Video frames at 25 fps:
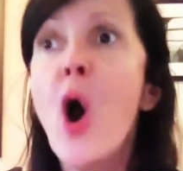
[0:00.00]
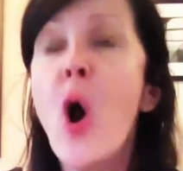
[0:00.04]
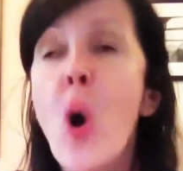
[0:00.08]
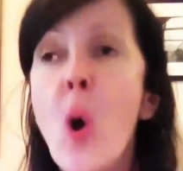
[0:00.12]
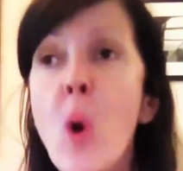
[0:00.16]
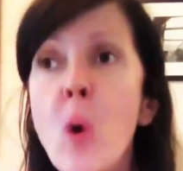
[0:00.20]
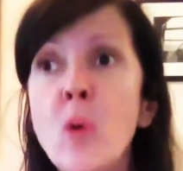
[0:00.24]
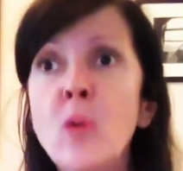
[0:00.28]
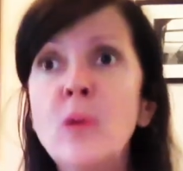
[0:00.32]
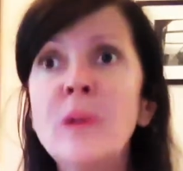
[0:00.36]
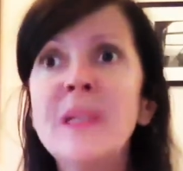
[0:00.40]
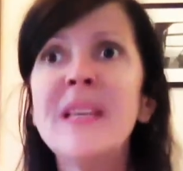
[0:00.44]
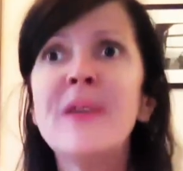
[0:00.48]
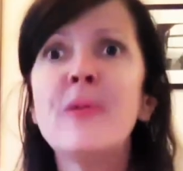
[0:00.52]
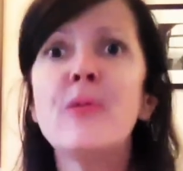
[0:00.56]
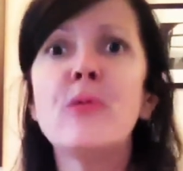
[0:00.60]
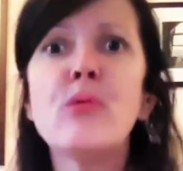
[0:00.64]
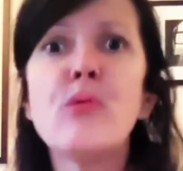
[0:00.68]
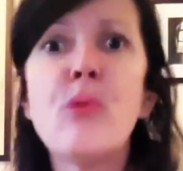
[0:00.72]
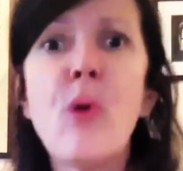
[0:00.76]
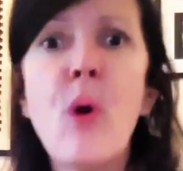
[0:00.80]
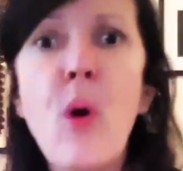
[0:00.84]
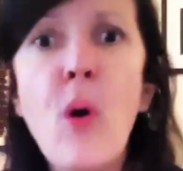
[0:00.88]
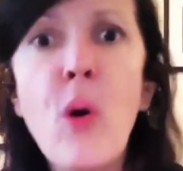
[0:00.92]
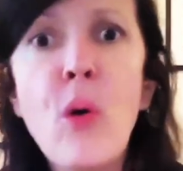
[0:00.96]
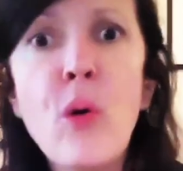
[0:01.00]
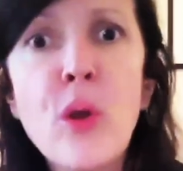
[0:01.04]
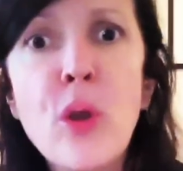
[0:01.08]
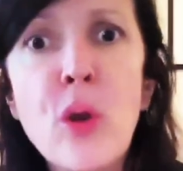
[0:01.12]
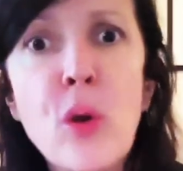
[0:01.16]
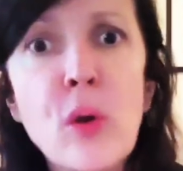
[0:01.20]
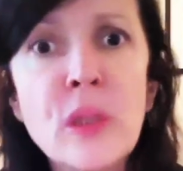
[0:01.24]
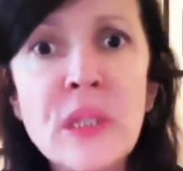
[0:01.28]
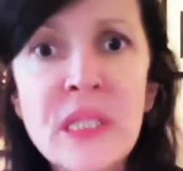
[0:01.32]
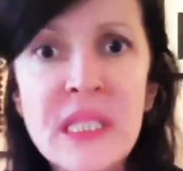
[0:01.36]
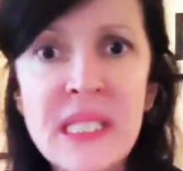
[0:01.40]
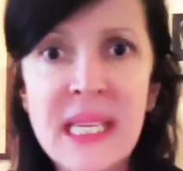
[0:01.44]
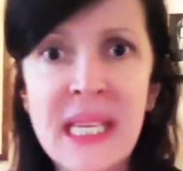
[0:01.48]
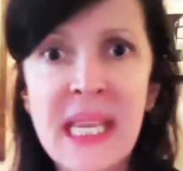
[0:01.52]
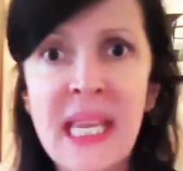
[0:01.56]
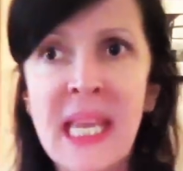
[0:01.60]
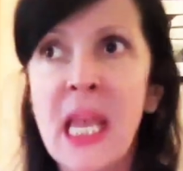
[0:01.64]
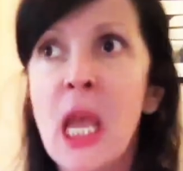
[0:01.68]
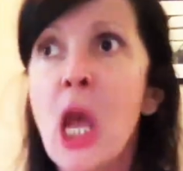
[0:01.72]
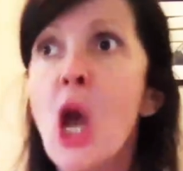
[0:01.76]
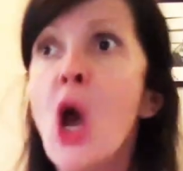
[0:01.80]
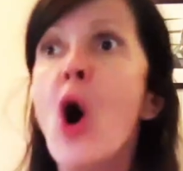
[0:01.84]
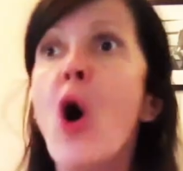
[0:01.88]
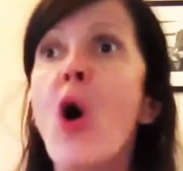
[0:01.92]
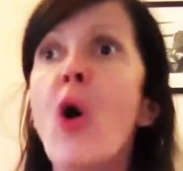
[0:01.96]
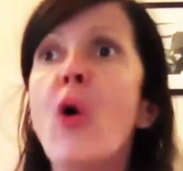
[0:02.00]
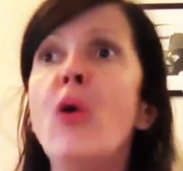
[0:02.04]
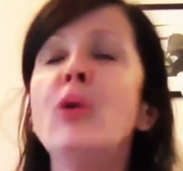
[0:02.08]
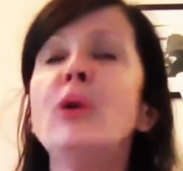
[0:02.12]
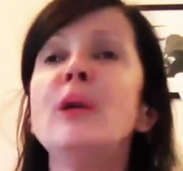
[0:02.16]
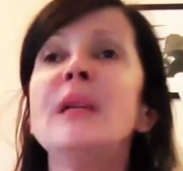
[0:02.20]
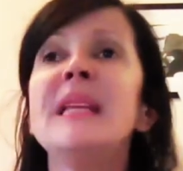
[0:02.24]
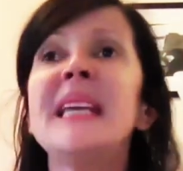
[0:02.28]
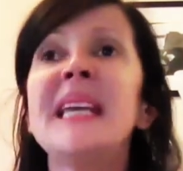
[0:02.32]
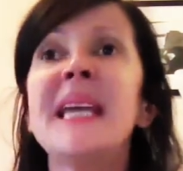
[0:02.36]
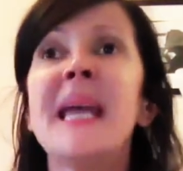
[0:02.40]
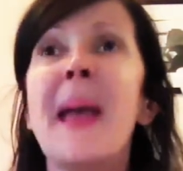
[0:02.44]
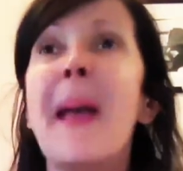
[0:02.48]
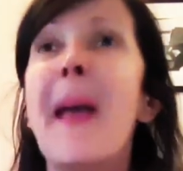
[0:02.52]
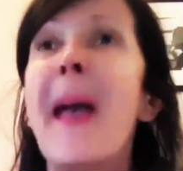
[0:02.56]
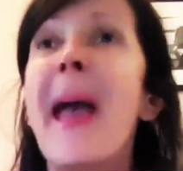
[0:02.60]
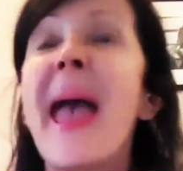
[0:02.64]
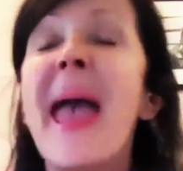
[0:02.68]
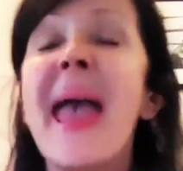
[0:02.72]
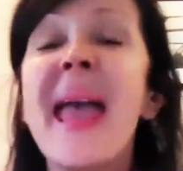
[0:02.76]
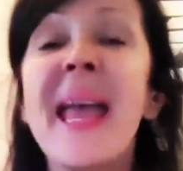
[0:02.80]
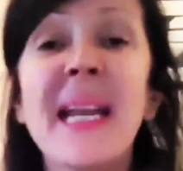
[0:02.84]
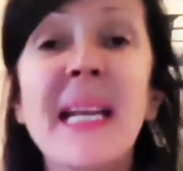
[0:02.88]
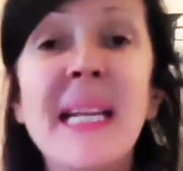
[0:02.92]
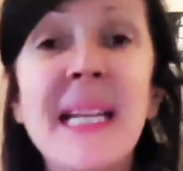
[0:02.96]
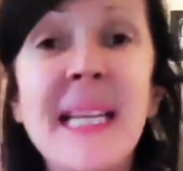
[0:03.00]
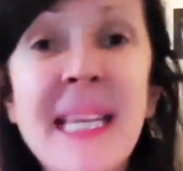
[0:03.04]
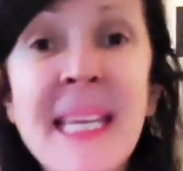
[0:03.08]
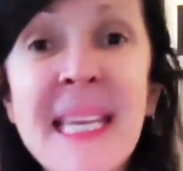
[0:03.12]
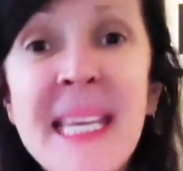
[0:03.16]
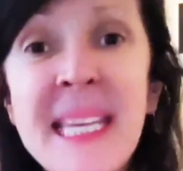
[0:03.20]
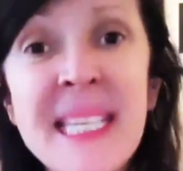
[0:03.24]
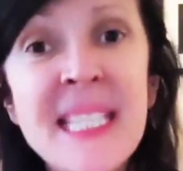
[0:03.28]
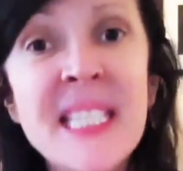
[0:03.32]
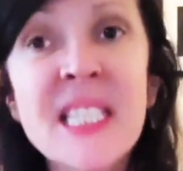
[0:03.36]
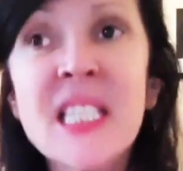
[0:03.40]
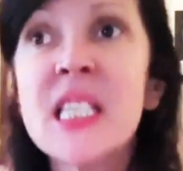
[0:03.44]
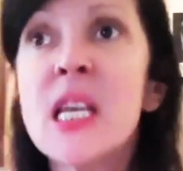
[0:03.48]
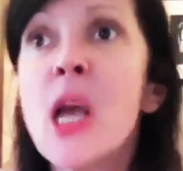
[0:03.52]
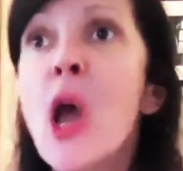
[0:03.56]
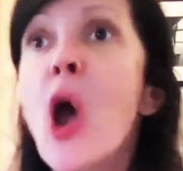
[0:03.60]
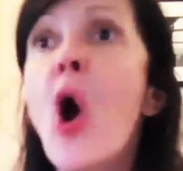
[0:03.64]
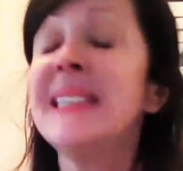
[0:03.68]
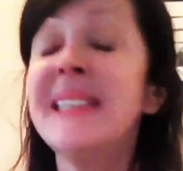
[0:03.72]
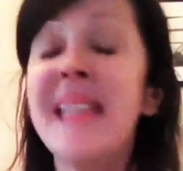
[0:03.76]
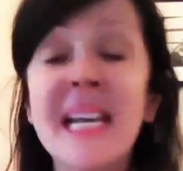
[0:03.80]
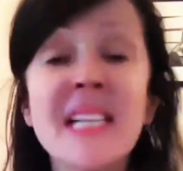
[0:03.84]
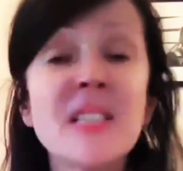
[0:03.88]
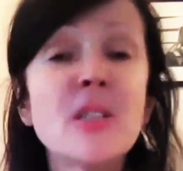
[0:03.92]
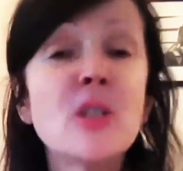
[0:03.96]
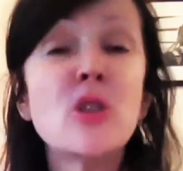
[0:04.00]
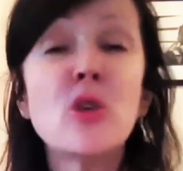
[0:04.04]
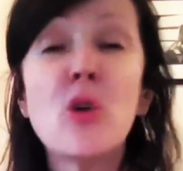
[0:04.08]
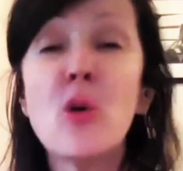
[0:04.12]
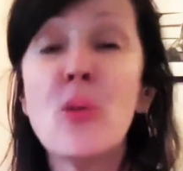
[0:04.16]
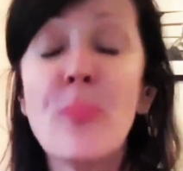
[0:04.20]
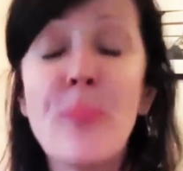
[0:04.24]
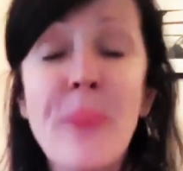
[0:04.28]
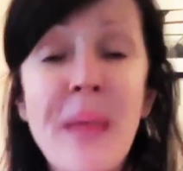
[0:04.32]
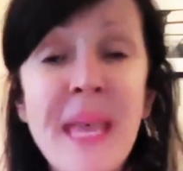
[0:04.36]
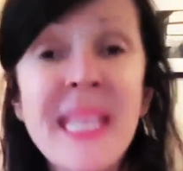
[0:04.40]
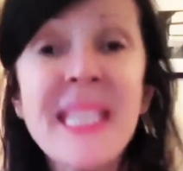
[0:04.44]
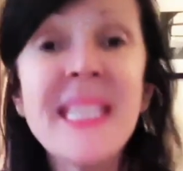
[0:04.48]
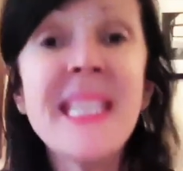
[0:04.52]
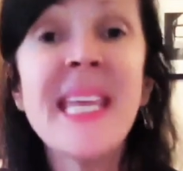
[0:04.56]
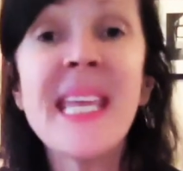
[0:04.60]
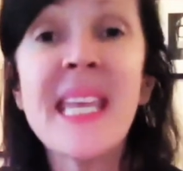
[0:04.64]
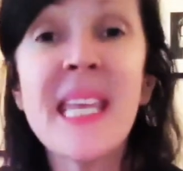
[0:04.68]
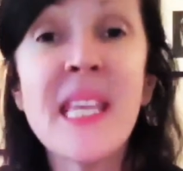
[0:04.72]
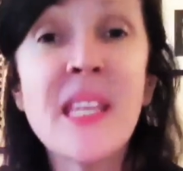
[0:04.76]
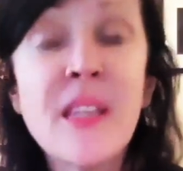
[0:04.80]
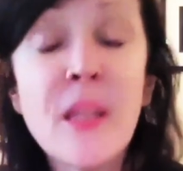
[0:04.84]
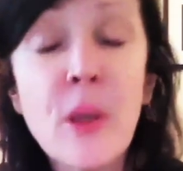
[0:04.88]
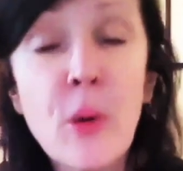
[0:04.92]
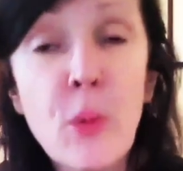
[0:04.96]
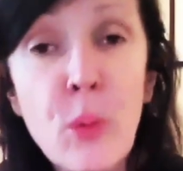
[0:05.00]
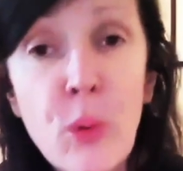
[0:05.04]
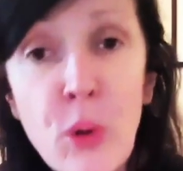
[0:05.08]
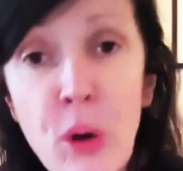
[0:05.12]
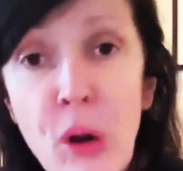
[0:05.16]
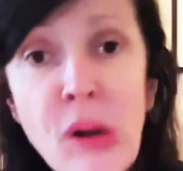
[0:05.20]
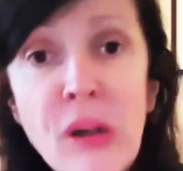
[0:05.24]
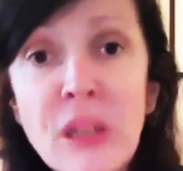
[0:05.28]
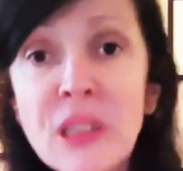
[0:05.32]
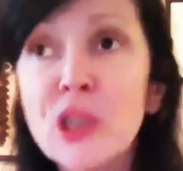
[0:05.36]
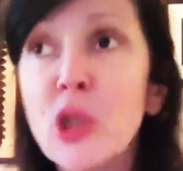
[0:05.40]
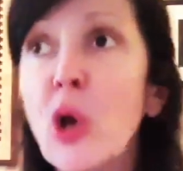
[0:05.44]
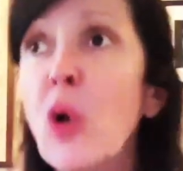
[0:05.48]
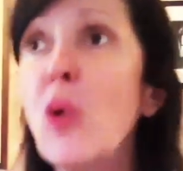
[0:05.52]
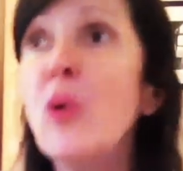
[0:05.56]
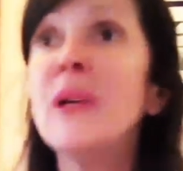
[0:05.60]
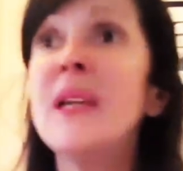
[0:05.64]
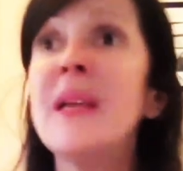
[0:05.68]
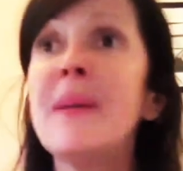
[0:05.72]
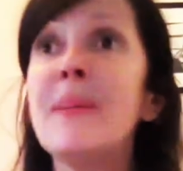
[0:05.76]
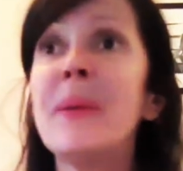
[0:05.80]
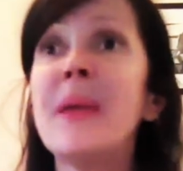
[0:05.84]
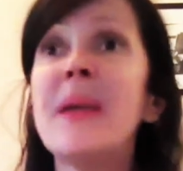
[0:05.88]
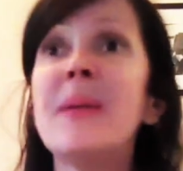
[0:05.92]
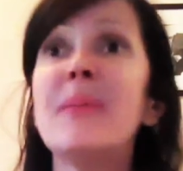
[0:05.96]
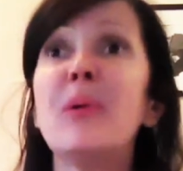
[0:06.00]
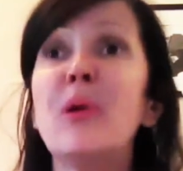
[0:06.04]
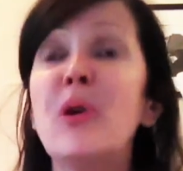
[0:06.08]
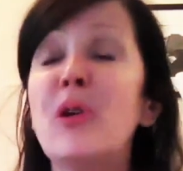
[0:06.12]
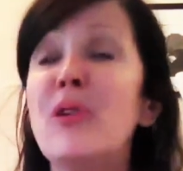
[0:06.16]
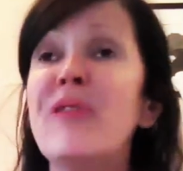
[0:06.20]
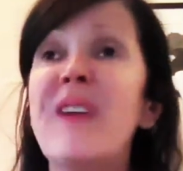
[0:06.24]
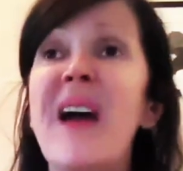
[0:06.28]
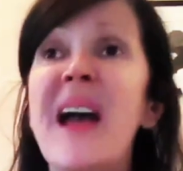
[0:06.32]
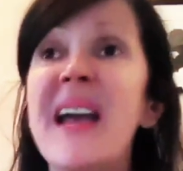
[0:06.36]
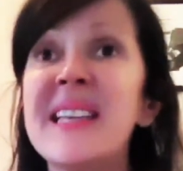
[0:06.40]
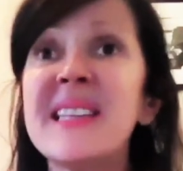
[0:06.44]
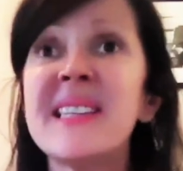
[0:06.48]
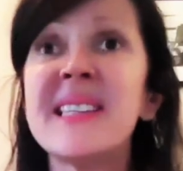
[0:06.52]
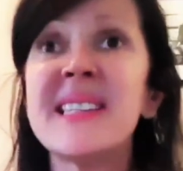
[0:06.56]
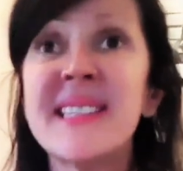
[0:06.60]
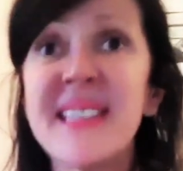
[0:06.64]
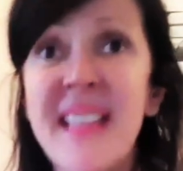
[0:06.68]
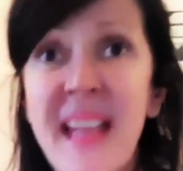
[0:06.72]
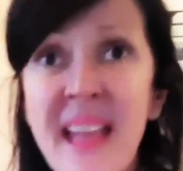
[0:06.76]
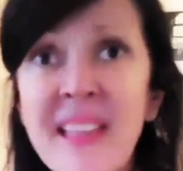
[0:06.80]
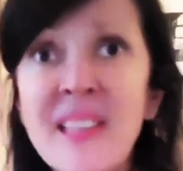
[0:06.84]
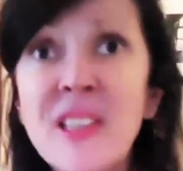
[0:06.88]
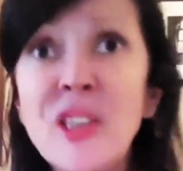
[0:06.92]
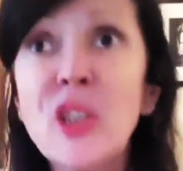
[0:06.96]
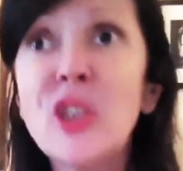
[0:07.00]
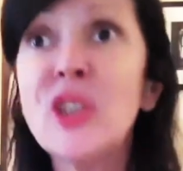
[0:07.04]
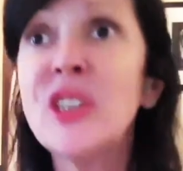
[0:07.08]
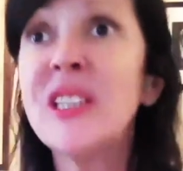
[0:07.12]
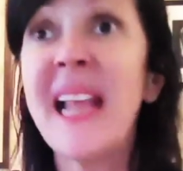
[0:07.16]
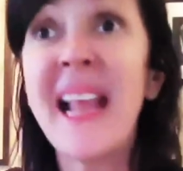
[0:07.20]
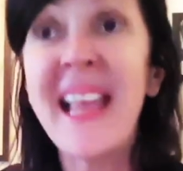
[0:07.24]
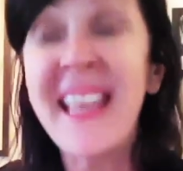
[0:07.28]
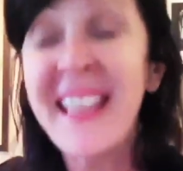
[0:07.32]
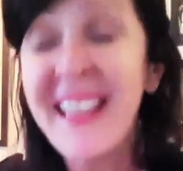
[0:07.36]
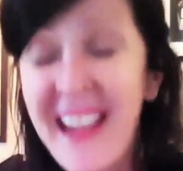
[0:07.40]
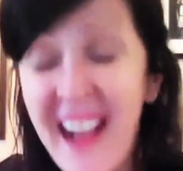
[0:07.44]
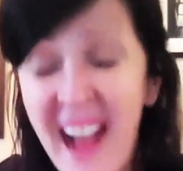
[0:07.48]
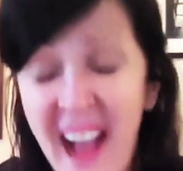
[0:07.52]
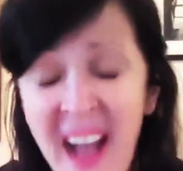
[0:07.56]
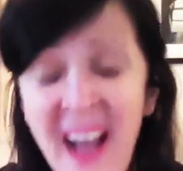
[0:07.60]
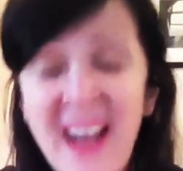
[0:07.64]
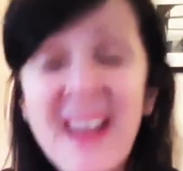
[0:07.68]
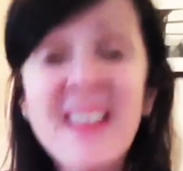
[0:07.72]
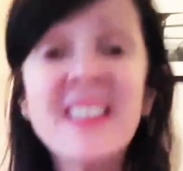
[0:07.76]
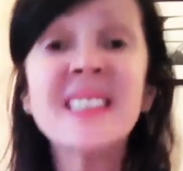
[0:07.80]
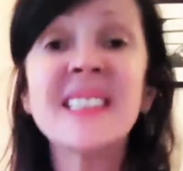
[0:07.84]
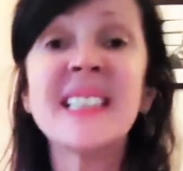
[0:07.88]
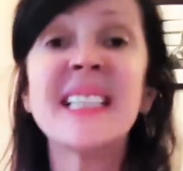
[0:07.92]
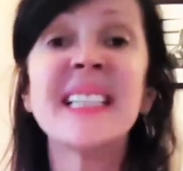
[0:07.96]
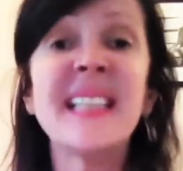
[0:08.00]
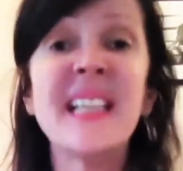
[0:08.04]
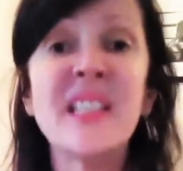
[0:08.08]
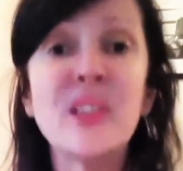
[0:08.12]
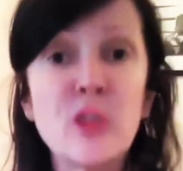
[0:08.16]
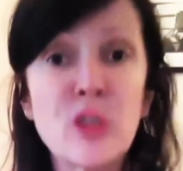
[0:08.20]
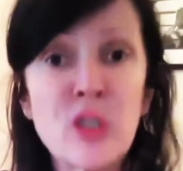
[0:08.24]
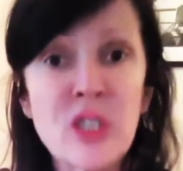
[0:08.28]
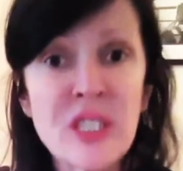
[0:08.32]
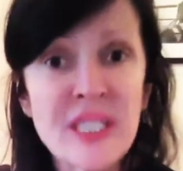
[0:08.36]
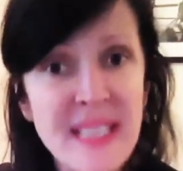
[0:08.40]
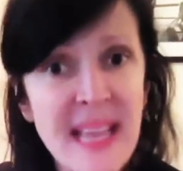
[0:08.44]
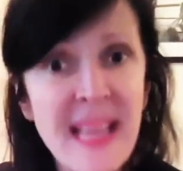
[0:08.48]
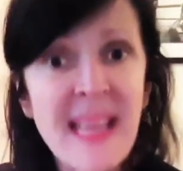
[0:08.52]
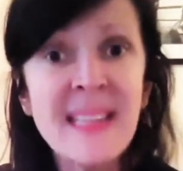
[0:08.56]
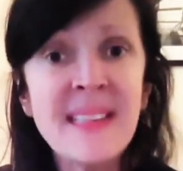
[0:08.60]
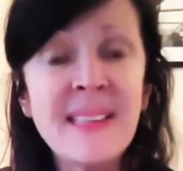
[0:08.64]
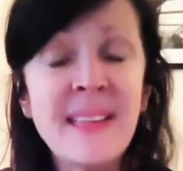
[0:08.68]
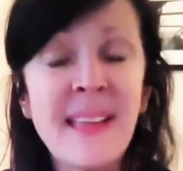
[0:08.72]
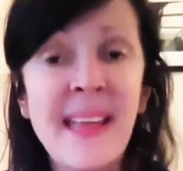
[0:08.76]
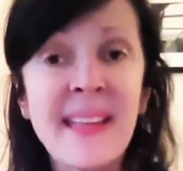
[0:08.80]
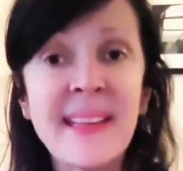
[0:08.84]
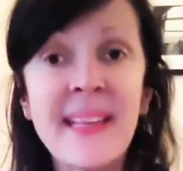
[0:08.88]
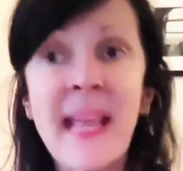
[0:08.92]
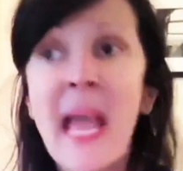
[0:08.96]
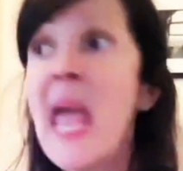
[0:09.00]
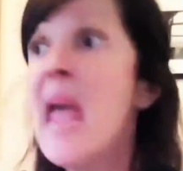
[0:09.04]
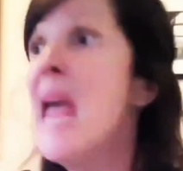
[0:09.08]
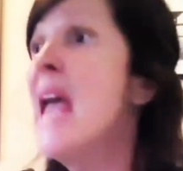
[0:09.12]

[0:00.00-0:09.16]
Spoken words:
Only royalty, only elites, not so many in the world. Only people of high standard like us can understand it.